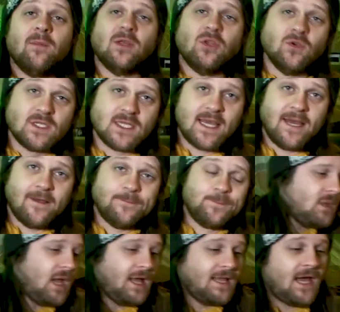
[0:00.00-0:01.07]
about my newsletter
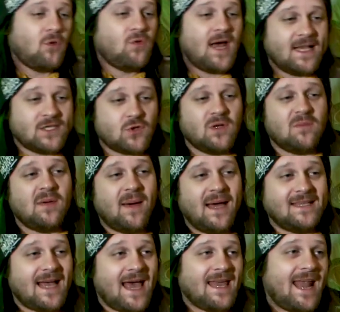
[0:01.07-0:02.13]
and how that's going to be
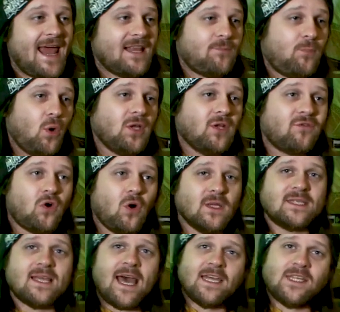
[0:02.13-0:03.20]
my direct point of
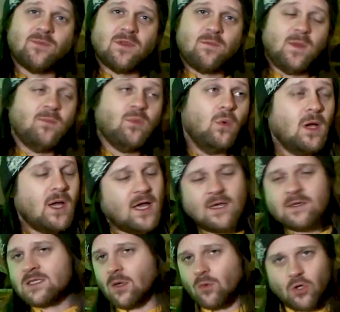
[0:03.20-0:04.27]
contact with people.
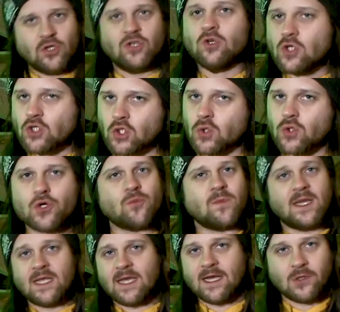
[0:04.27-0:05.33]
Still going to use social
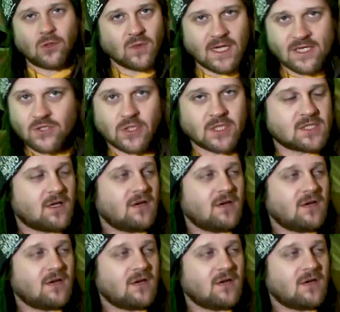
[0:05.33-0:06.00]
media and all that sort of